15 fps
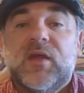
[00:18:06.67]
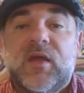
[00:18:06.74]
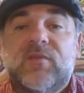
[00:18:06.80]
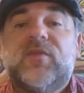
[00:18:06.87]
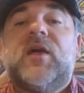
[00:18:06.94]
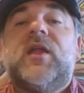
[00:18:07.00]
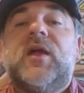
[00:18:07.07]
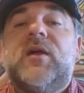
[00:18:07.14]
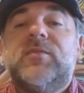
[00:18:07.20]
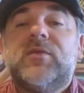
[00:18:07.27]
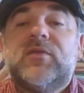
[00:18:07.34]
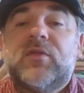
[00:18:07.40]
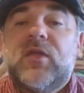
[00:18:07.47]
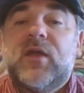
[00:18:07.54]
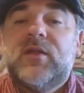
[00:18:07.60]
If that
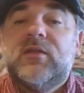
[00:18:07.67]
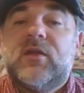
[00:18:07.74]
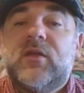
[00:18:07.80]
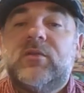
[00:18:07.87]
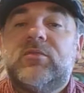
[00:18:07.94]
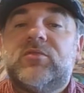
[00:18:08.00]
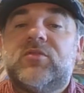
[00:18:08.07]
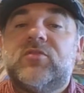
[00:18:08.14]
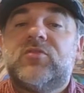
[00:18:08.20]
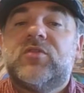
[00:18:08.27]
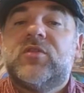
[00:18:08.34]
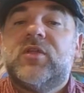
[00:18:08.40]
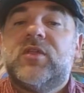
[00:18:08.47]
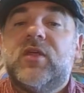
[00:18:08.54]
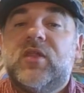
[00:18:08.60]
happens, a lot of times
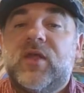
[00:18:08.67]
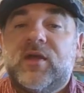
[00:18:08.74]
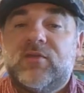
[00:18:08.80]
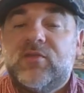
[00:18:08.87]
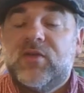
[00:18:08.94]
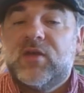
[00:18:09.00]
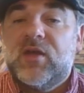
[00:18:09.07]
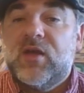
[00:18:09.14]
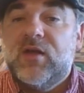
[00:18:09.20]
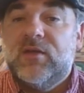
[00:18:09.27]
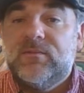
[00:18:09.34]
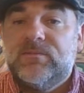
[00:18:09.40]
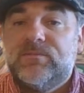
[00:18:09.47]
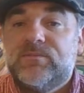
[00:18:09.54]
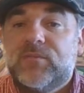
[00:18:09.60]
surgically, they'll actually cut
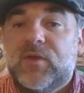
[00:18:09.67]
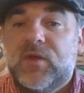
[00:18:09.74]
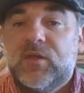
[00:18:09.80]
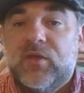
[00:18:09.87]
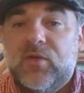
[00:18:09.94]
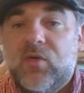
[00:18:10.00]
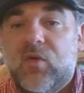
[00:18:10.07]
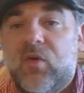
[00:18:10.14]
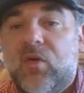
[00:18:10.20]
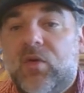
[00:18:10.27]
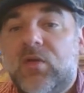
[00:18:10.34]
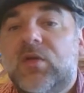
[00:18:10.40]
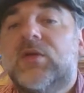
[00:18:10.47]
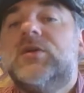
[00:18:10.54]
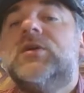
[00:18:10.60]
a little hole